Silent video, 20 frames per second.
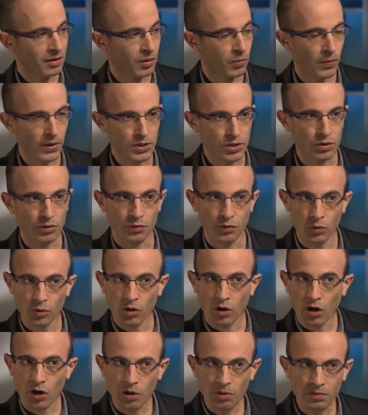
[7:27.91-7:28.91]
the question of who
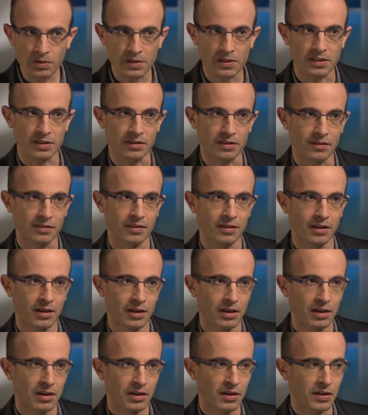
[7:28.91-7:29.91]
owns it
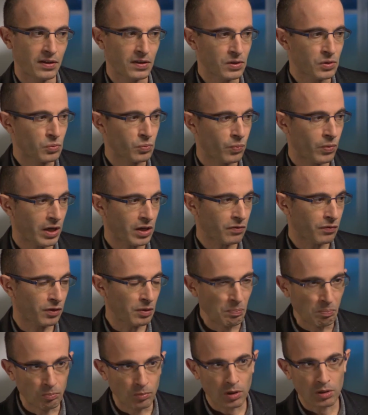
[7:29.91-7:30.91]
is one of
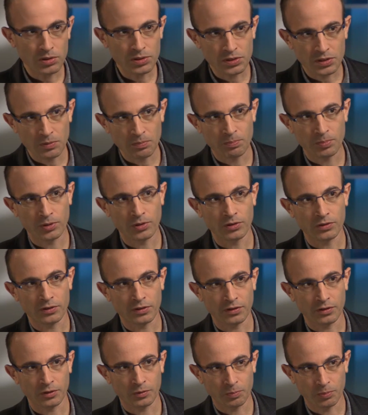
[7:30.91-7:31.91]
the most
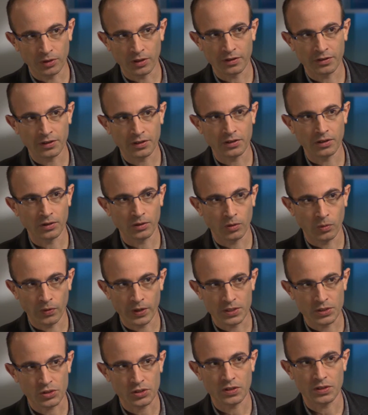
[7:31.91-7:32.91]
important political
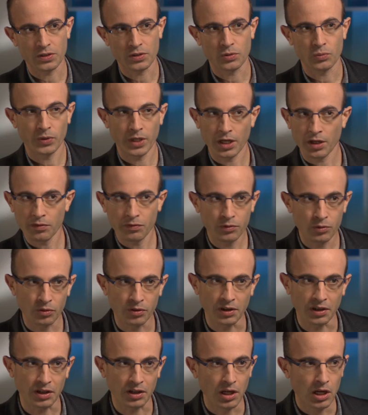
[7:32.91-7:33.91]
questions we have
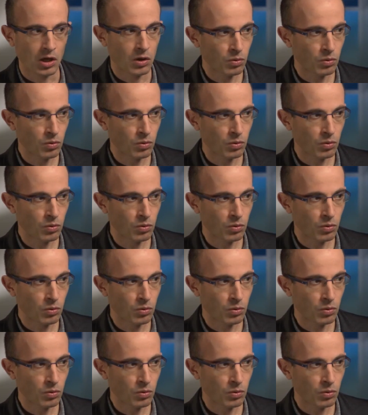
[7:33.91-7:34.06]
today.